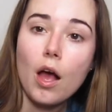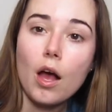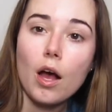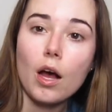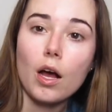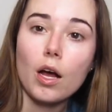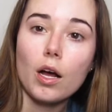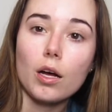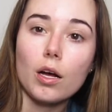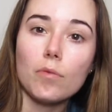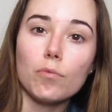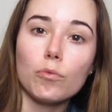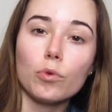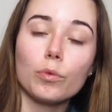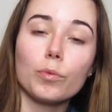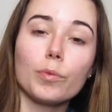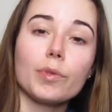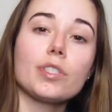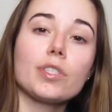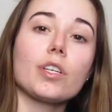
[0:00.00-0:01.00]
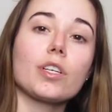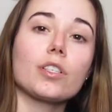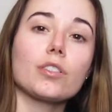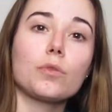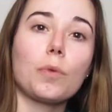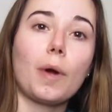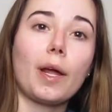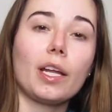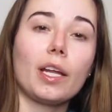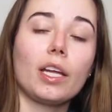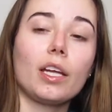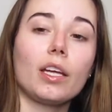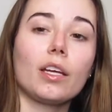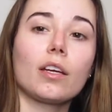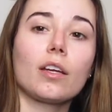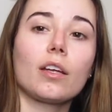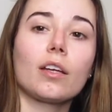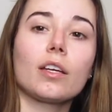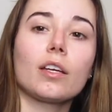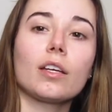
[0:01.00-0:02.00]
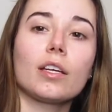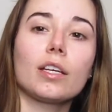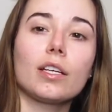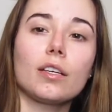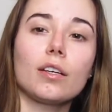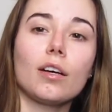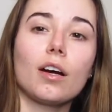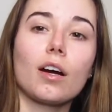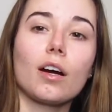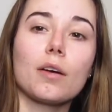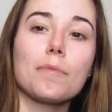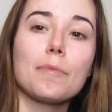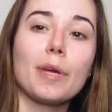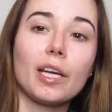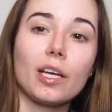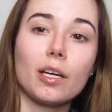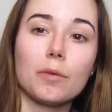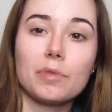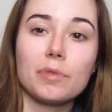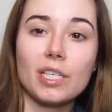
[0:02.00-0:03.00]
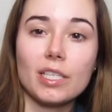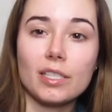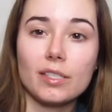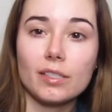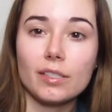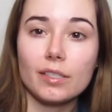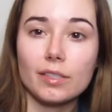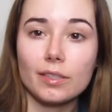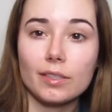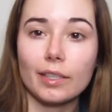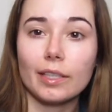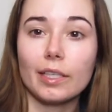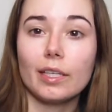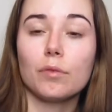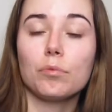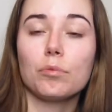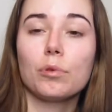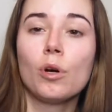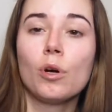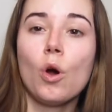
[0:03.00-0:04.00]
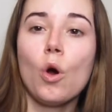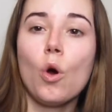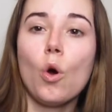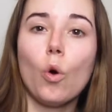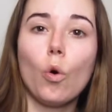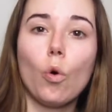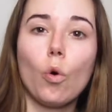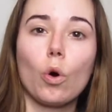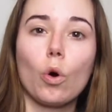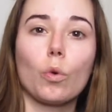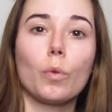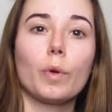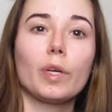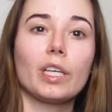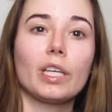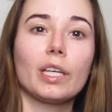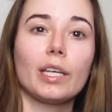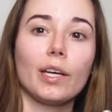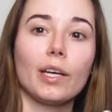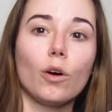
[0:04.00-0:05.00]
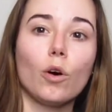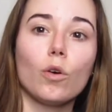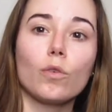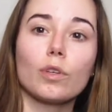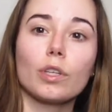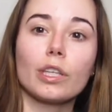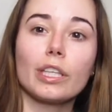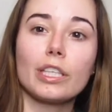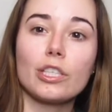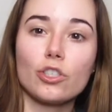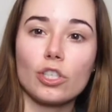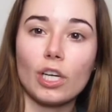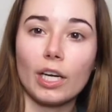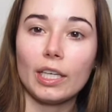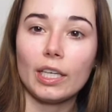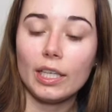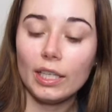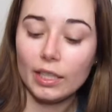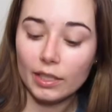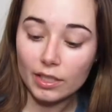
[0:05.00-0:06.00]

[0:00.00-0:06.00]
When we start sweating, our makeup tends to slip, or we can get overly shiny.